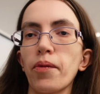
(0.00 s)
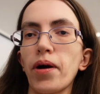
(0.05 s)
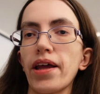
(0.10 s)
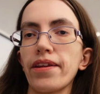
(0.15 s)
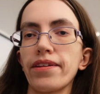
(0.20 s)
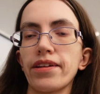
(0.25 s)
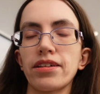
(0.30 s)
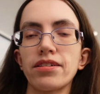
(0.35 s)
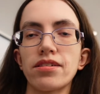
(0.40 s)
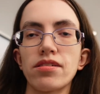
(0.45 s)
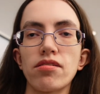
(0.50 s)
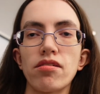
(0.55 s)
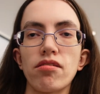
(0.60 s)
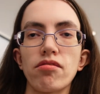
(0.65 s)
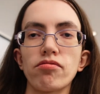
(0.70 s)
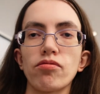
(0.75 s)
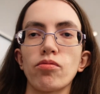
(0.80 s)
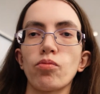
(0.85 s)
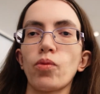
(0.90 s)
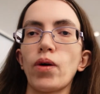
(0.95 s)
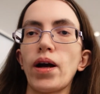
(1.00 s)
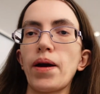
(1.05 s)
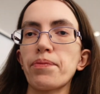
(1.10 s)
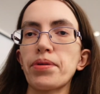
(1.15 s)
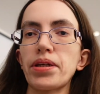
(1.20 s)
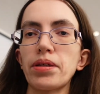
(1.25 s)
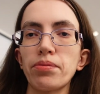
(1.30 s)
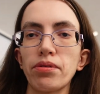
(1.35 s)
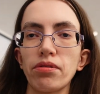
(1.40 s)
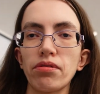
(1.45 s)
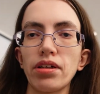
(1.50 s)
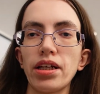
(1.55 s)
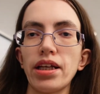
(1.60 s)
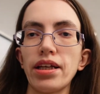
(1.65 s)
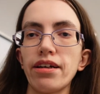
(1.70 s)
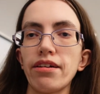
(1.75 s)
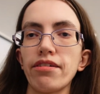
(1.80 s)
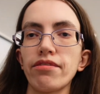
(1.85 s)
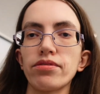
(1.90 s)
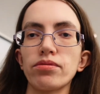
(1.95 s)
where things are and where people
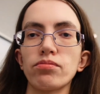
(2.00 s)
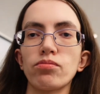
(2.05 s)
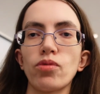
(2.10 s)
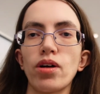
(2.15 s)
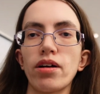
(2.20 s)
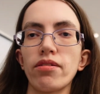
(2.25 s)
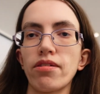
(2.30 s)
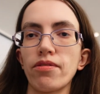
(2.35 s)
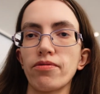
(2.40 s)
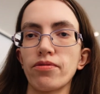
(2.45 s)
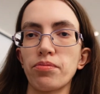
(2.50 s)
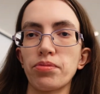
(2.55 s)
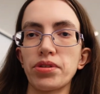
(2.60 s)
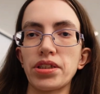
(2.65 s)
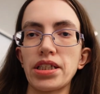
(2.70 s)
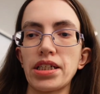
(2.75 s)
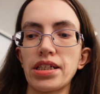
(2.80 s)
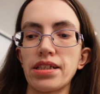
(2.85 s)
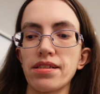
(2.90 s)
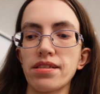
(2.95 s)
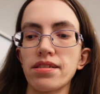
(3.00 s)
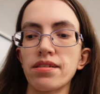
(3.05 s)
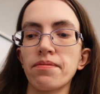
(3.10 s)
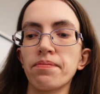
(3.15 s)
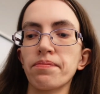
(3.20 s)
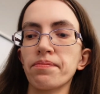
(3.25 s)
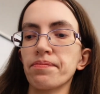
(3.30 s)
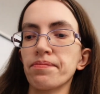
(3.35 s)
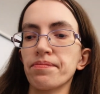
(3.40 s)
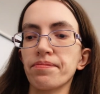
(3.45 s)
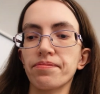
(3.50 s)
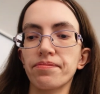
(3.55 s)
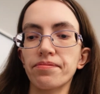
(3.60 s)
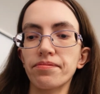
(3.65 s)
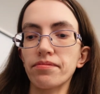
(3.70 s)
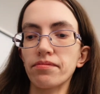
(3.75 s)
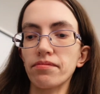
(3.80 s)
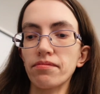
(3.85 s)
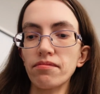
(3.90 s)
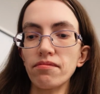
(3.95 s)
live and where everybody is.
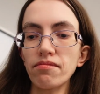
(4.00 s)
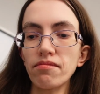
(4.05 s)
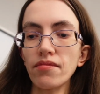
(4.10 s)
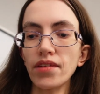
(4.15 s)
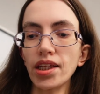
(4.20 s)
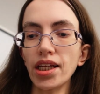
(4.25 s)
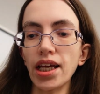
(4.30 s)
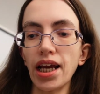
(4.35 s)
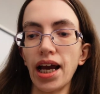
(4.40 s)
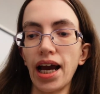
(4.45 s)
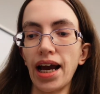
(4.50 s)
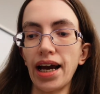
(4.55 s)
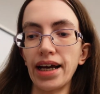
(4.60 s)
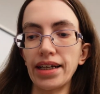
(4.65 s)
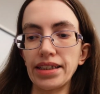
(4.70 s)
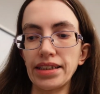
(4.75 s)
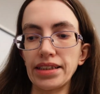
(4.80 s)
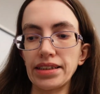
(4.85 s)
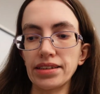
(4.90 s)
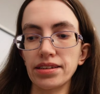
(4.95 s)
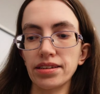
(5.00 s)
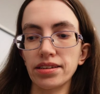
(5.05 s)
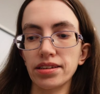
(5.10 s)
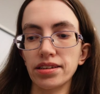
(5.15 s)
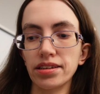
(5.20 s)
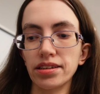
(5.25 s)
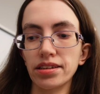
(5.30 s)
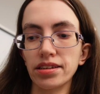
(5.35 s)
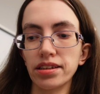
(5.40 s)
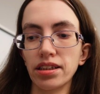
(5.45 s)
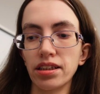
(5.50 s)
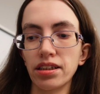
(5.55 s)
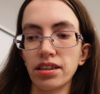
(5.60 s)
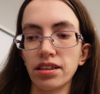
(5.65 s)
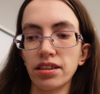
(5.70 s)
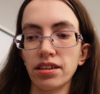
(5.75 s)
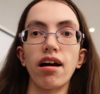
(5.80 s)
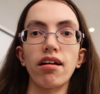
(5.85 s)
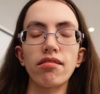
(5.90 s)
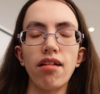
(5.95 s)
And it's
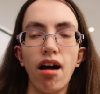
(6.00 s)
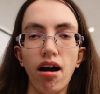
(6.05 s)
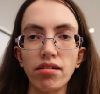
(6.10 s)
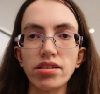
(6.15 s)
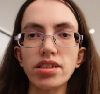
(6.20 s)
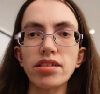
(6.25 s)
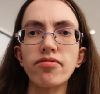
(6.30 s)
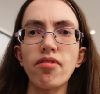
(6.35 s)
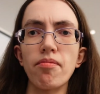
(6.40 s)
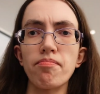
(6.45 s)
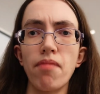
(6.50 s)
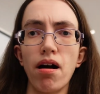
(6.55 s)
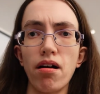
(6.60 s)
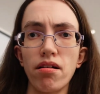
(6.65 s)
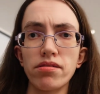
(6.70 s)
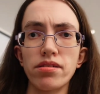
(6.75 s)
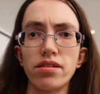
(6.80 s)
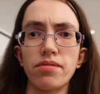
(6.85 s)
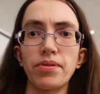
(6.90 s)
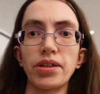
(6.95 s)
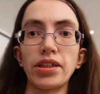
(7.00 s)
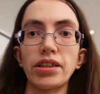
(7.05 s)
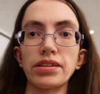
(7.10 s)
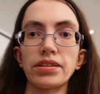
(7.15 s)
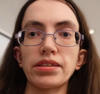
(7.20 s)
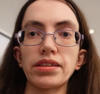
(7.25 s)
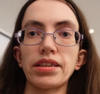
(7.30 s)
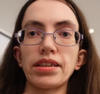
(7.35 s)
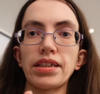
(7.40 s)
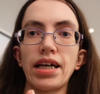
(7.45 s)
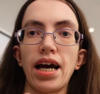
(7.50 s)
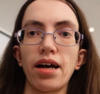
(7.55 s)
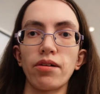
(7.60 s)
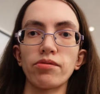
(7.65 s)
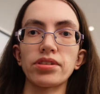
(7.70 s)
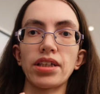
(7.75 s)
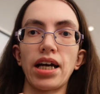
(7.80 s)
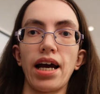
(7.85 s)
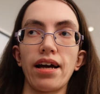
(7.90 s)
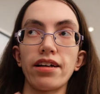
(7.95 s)
kind of a masterpiece in how
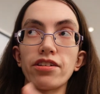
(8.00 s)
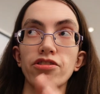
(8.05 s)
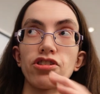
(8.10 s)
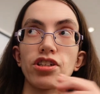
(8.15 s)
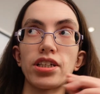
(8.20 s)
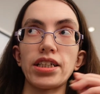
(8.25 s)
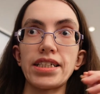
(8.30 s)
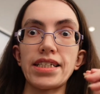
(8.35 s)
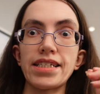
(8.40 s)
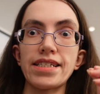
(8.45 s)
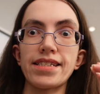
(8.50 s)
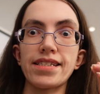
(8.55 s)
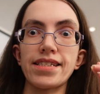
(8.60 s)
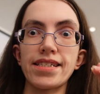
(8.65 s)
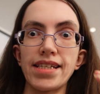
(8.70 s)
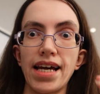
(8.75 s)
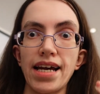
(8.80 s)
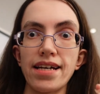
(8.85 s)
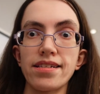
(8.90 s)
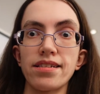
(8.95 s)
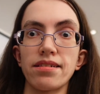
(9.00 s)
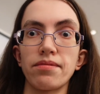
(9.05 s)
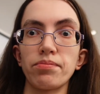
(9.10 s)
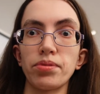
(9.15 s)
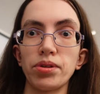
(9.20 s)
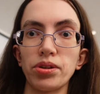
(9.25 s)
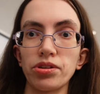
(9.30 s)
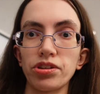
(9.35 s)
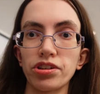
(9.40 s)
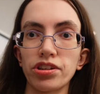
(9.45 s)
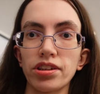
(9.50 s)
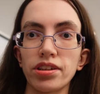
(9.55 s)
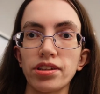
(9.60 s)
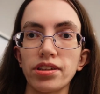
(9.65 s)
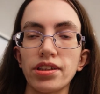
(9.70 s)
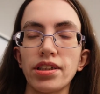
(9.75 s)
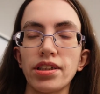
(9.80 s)
to actually set a book